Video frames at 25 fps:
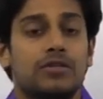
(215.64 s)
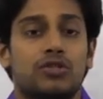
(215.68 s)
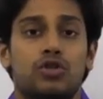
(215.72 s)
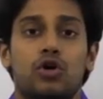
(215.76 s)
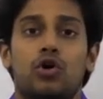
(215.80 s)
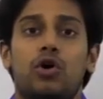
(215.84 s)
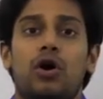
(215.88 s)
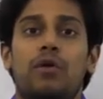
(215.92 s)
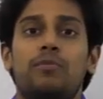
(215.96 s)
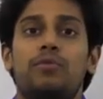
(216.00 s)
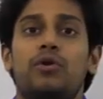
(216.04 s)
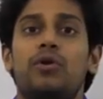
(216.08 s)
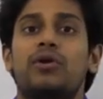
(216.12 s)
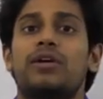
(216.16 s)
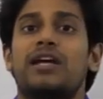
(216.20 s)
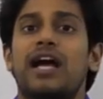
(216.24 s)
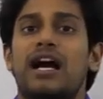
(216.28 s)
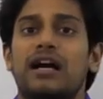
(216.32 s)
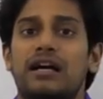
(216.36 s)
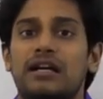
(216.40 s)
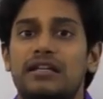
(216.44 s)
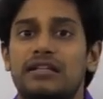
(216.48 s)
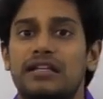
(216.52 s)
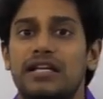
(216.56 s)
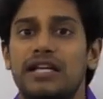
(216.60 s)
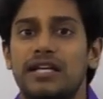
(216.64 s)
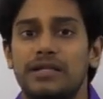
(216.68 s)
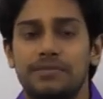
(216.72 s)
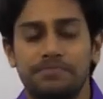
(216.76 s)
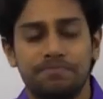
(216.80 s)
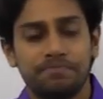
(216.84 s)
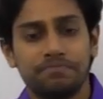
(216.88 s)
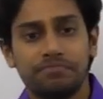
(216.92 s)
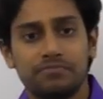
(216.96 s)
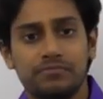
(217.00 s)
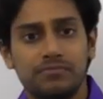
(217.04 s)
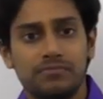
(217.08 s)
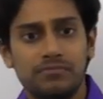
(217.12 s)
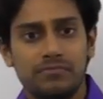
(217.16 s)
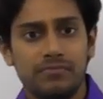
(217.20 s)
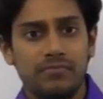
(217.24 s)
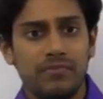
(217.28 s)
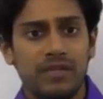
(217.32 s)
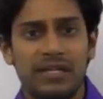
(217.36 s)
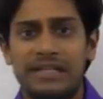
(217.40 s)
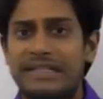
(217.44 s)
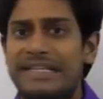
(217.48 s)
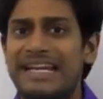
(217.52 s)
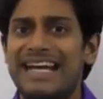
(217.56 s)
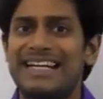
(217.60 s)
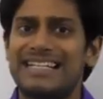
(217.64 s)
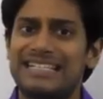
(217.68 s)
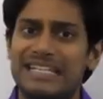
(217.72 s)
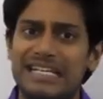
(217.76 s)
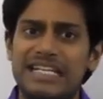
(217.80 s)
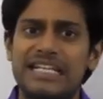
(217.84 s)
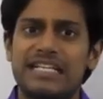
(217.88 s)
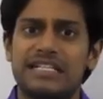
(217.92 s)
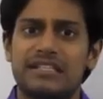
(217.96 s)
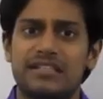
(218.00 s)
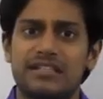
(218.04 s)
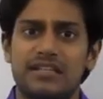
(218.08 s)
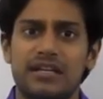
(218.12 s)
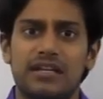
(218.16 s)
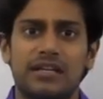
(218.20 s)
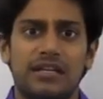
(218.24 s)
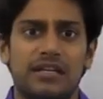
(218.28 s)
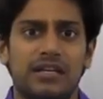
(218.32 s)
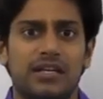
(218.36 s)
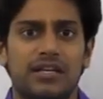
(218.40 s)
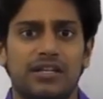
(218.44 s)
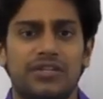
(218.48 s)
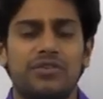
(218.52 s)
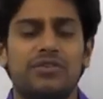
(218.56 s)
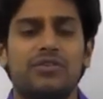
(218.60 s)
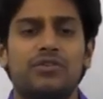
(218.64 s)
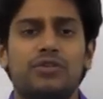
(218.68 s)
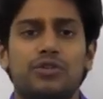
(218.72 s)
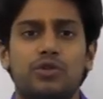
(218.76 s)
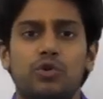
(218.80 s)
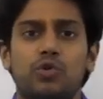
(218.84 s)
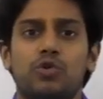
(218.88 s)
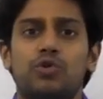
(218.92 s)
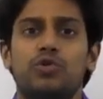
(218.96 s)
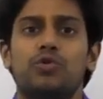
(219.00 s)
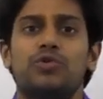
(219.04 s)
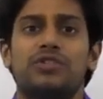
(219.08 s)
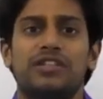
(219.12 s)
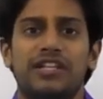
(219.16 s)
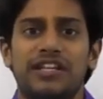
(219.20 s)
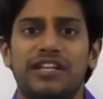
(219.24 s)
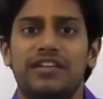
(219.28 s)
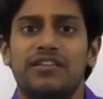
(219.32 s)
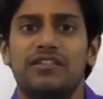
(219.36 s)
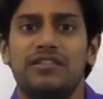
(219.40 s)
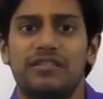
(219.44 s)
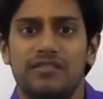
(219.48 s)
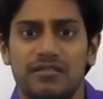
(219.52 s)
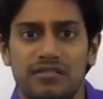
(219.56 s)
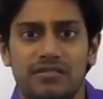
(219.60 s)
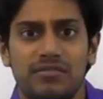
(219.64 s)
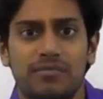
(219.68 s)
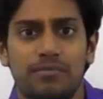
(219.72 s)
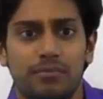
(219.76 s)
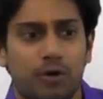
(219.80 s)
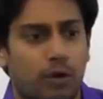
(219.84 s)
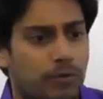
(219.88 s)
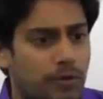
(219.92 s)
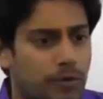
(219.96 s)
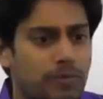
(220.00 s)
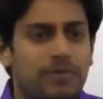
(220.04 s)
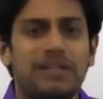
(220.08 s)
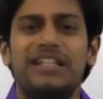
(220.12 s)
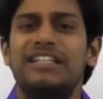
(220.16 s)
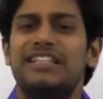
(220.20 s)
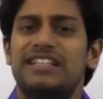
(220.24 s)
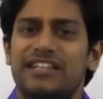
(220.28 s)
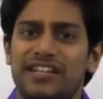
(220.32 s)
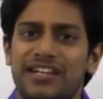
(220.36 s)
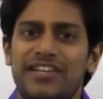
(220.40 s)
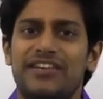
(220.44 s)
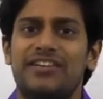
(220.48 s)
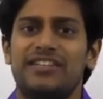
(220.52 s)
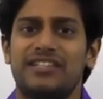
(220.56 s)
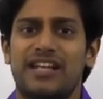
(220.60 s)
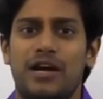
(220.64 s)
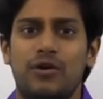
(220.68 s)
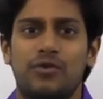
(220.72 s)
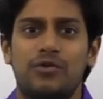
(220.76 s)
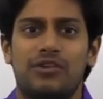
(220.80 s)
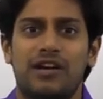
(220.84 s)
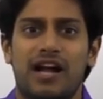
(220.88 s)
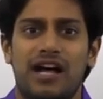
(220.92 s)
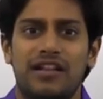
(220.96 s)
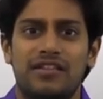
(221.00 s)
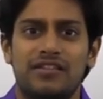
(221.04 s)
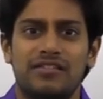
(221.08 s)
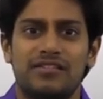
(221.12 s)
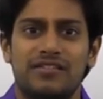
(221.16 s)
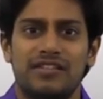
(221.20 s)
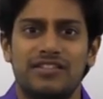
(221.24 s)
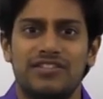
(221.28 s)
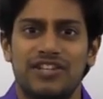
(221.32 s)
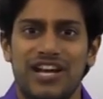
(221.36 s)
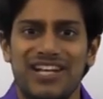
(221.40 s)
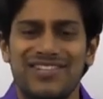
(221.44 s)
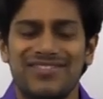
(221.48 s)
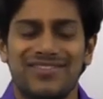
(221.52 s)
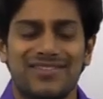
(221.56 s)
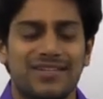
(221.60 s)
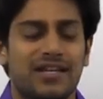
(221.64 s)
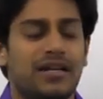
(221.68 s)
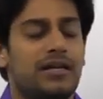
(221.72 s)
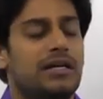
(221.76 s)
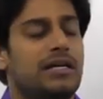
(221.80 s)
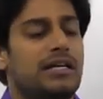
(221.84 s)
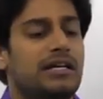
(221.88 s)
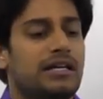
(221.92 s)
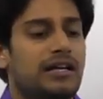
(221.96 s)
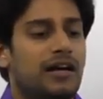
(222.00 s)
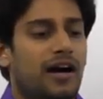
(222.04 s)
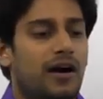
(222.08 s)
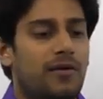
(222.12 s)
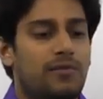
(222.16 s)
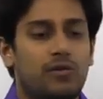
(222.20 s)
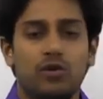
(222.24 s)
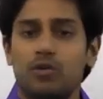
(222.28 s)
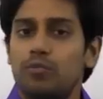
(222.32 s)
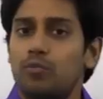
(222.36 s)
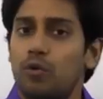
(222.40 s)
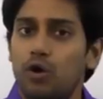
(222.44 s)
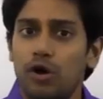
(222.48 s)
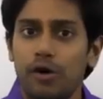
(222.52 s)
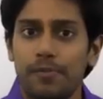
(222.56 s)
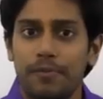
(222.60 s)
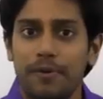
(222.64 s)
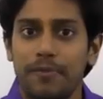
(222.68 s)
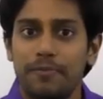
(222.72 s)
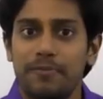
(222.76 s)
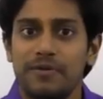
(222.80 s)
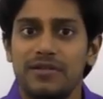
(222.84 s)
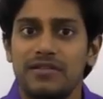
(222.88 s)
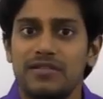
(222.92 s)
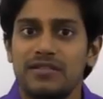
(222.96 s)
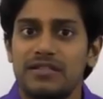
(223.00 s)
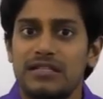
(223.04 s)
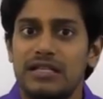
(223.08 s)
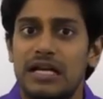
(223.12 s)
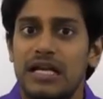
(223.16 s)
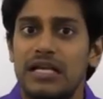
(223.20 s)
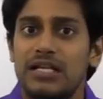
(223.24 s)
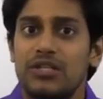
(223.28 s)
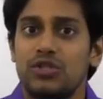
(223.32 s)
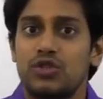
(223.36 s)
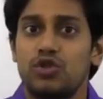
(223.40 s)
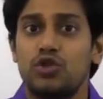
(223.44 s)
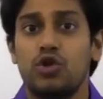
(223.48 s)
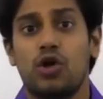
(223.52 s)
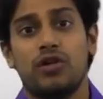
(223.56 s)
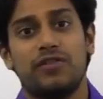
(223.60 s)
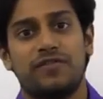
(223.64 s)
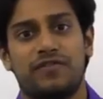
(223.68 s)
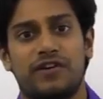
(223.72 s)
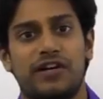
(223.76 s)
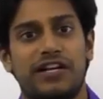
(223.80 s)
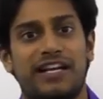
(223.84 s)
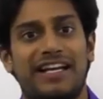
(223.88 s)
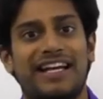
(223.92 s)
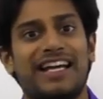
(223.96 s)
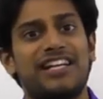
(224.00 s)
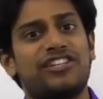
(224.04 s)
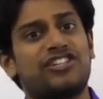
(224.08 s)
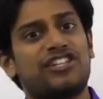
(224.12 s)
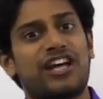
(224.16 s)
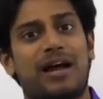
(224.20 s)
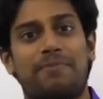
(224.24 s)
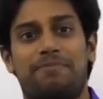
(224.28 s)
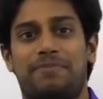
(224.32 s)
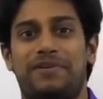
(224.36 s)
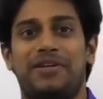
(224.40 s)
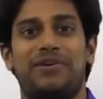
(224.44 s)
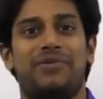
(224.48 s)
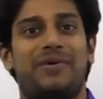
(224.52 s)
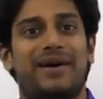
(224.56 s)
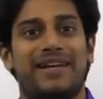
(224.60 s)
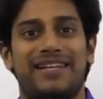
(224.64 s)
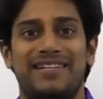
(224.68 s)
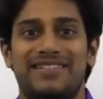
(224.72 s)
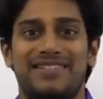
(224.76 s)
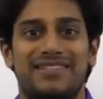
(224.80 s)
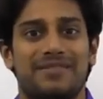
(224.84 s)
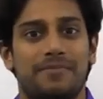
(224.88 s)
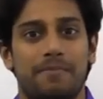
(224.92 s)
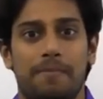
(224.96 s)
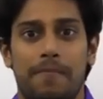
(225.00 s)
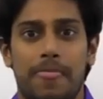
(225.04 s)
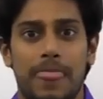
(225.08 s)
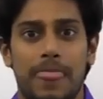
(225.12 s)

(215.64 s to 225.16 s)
So, hum log kya karte hai? At least, you know, 2 to 3 years, probably 3 years, I would rather suggest, hum log board papers solve karenge chapter wise.